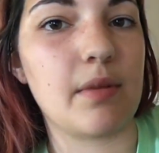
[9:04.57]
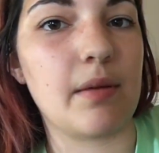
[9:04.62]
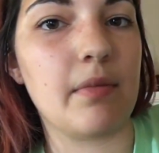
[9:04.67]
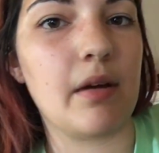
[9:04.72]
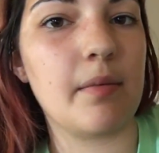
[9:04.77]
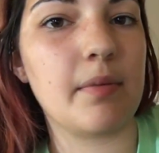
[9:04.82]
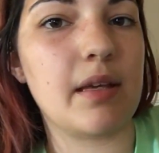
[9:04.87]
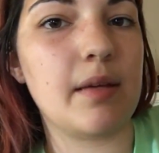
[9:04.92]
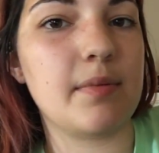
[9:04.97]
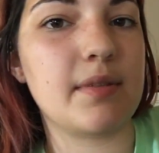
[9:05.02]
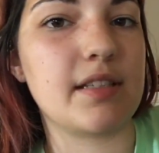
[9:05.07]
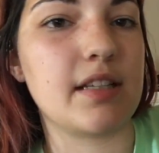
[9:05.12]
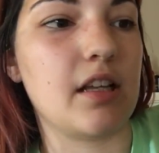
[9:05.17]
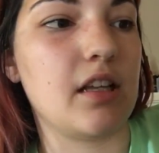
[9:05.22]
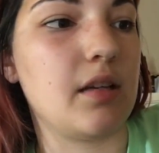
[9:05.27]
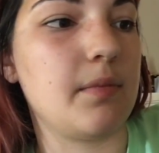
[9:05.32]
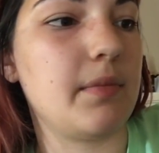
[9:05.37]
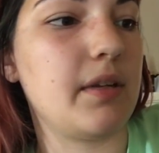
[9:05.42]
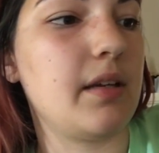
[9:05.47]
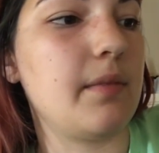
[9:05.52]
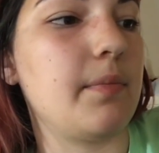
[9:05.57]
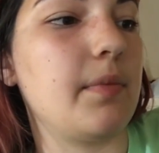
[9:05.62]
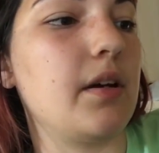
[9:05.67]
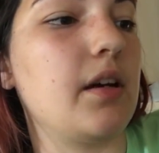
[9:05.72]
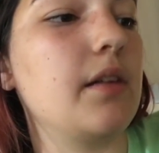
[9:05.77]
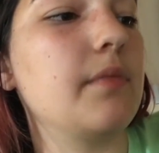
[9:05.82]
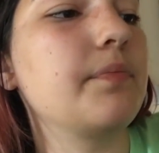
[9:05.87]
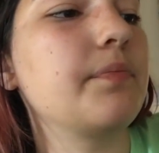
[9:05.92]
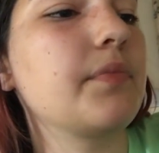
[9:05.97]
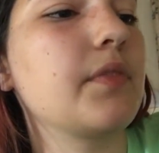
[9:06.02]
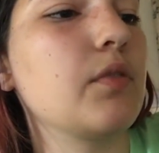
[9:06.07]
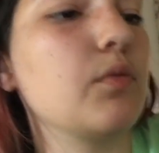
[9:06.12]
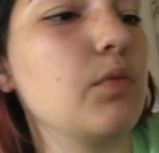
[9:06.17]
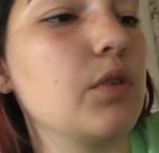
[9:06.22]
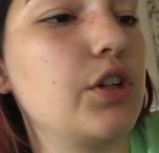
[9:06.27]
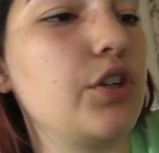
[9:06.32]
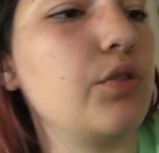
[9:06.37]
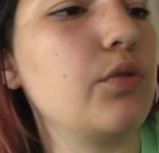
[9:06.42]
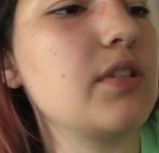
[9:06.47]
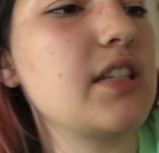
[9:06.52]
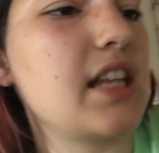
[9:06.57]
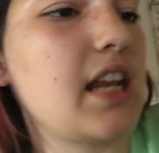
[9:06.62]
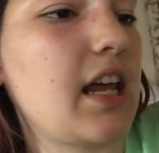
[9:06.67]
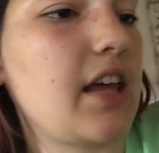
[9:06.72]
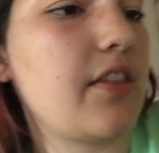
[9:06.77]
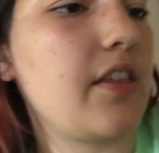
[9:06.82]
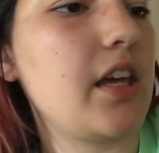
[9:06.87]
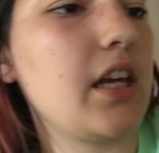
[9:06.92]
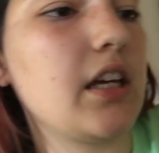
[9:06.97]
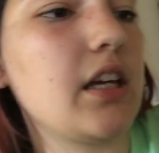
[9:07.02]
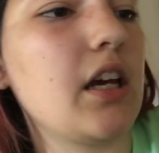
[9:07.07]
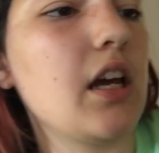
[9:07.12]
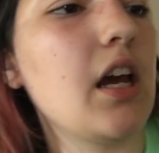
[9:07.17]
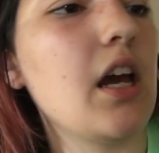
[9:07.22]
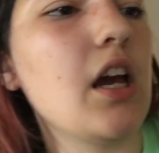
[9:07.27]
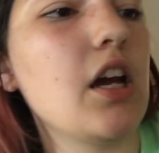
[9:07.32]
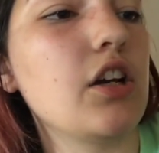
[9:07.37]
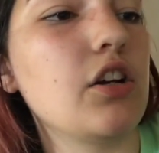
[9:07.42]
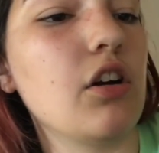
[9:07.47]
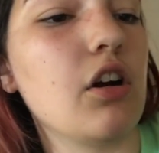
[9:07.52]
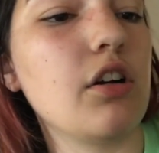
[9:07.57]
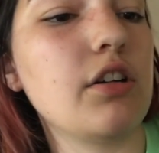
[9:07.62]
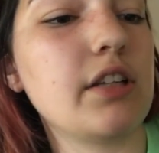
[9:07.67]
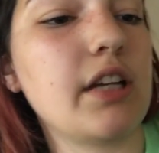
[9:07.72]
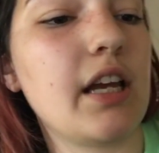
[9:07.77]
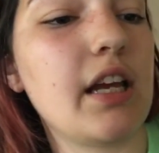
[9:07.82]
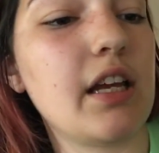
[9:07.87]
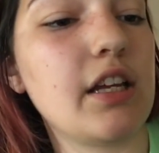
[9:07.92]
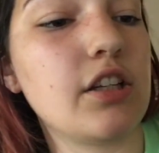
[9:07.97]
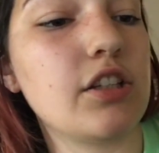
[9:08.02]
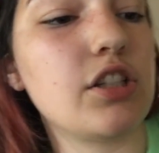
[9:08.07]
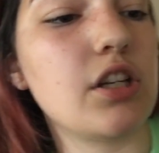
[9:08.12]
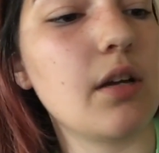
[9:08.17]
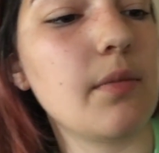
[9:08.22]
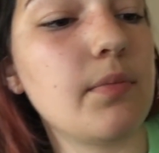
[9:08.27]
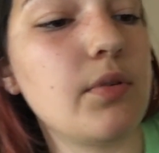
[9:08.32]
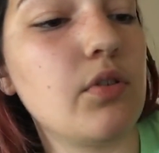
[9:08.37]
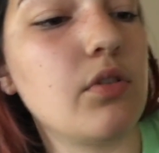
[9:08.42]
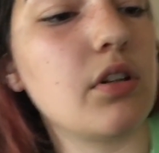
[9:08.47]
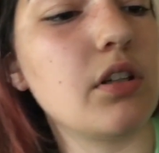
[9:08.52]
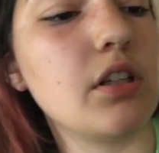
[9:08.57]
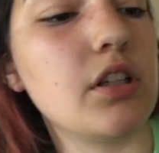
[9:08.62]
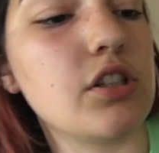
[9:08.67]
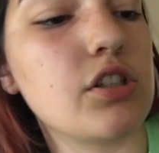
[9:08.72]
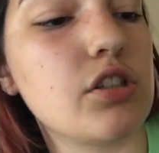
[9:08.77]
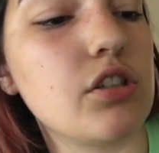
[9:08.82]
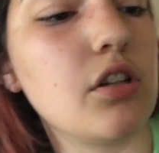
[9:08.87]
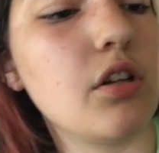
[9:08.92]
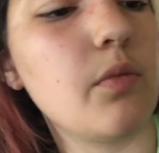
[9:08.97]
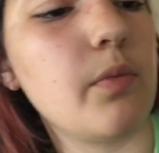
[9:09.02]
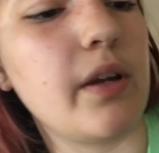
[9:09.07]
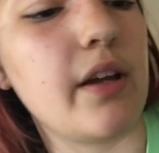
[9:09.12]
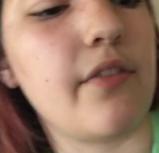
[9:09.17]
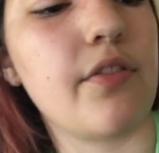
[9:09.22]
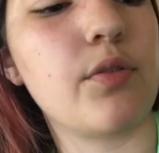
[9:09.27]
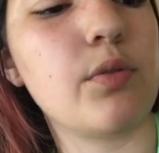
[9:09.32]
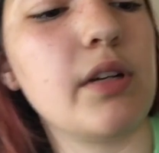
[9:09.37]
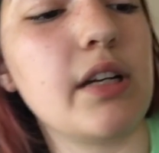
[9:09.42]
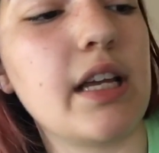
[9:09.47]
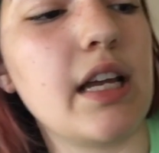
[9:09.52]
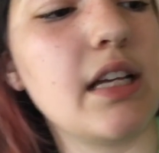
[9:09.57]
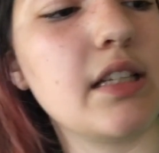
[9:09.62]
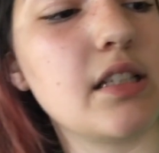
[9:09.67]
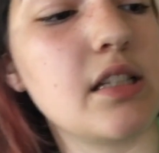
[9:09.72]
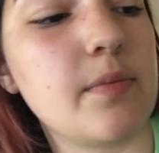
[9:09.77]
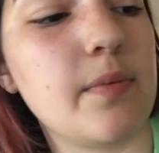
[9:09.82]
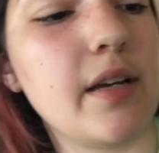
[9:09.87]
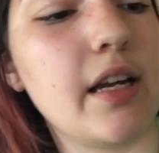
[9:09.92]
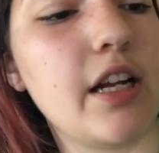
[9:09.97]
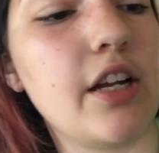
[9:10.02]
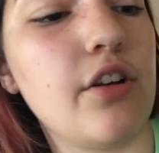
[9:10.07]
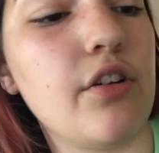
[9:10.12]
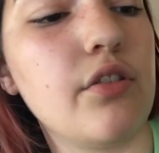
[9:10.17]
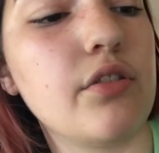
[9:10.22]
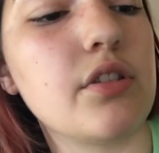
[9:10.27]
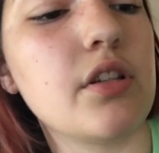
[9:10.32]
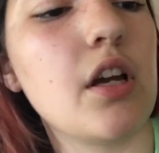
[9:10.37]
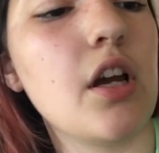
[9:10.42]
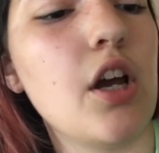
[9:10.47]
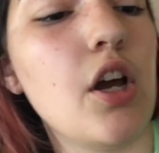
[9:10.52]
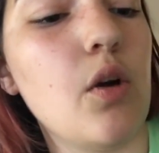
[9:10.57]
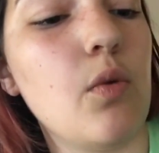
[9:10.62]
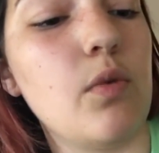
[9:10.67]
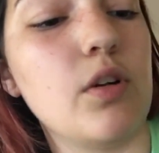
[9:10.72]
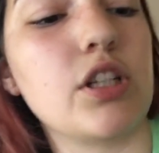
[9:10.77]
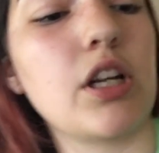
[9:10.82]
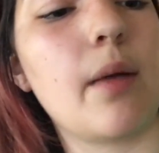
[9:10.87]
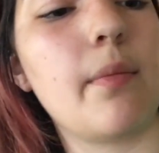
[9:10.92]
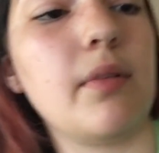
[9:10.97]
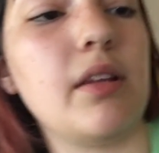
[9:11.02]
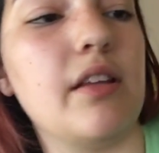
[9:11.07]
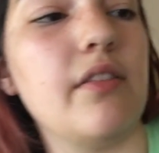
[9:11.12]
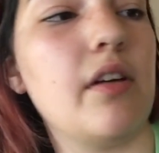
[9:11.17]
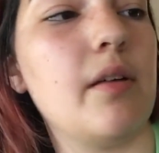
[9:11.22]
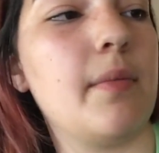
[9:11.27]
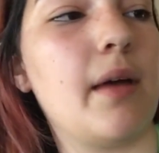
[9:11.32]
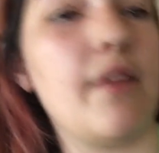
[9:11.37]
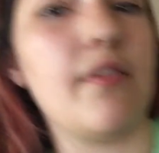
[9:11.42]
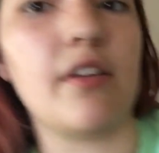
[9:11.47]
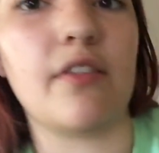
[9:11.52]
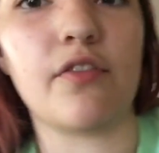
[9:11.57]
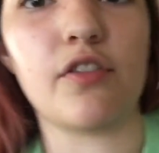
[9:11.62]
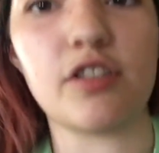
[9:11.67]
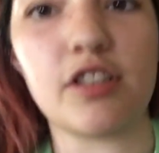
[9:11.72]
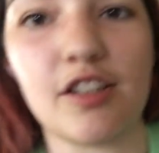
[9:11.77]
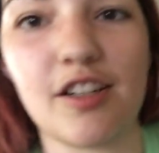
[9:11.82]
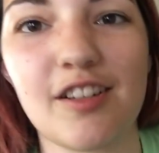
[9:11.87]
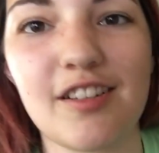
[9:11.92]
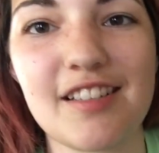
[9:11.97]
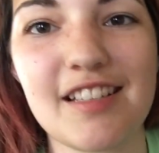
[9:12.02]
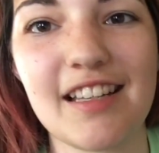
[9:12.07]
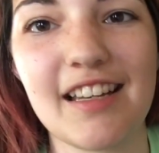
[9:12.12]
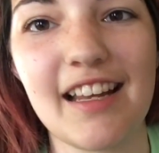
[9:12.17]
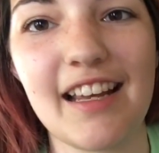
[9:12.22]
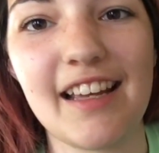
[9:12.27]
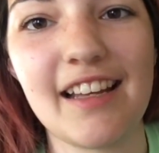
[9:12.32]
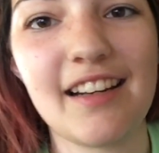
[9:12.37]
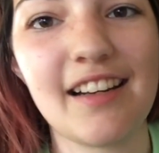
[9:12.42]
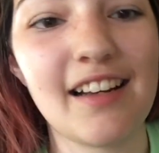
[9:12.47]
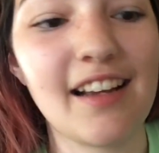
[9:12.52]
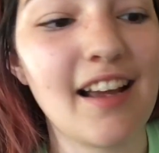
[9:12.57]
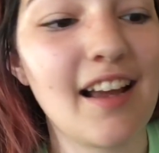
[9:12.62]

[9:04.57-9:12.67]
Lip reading: My mom keeps telling me, but renews it, I think. Garnier shampoo conditioner. We have 3 cans of SpaghettiOs, which I believe I'm having for dinner tonight.